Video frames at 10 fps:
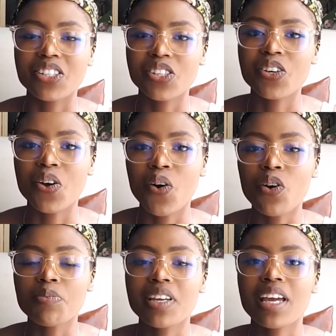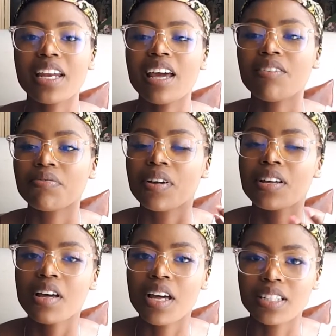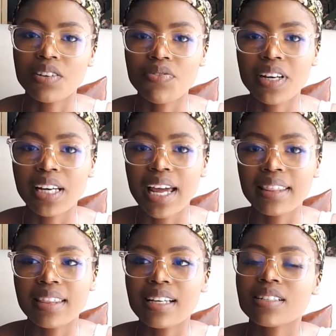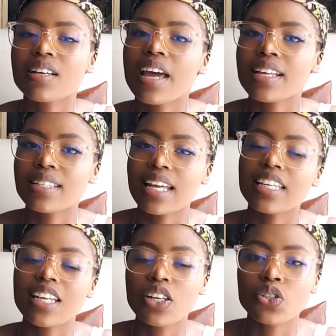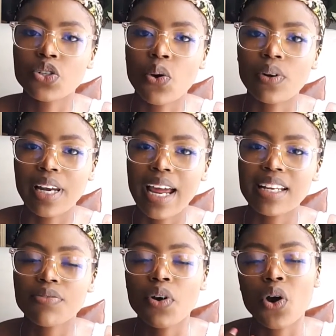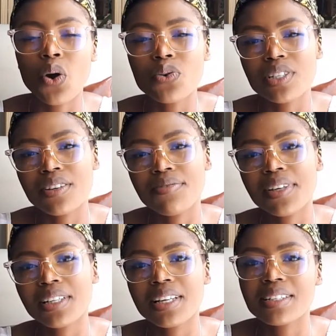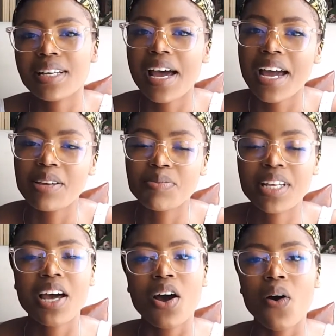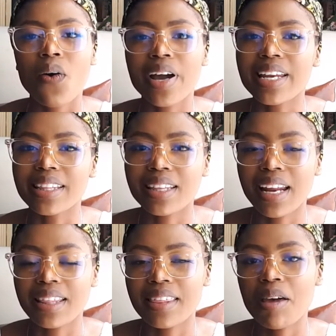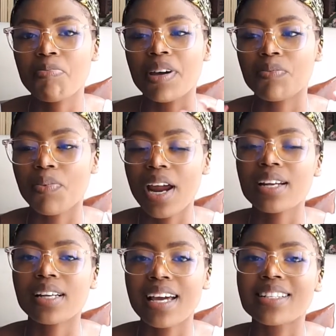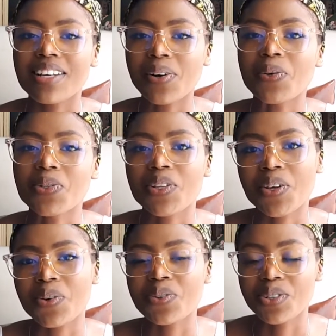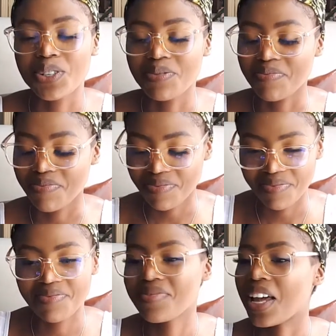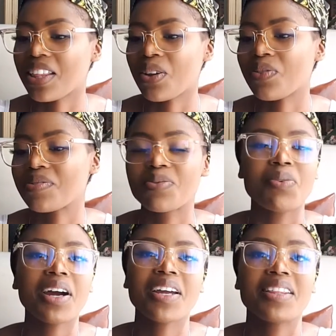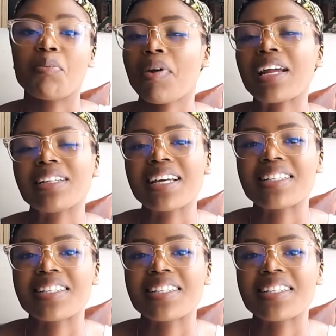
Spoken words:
to your home, you can have a different light that has that yellow tone light for cozy feeling times or anything like that, but bright lights are also the go-to. Now that we're in the bright light